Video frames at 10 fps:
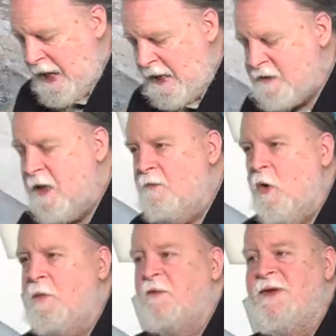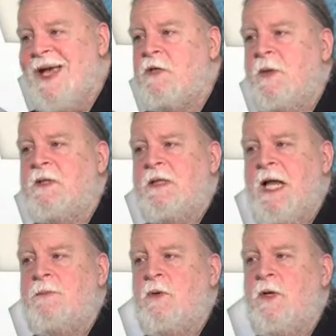ExxonMobil evacuated the
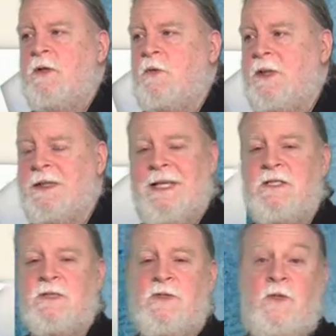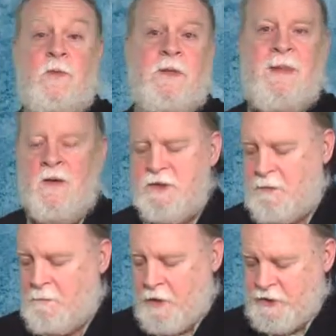neighborhood, quickly instituted what amounted
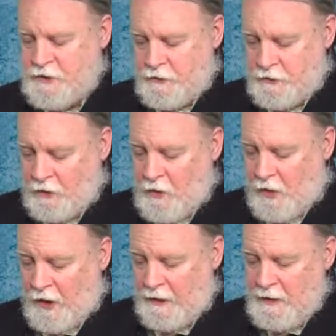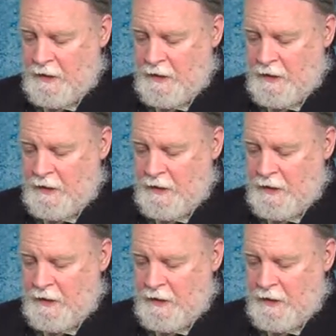to martial law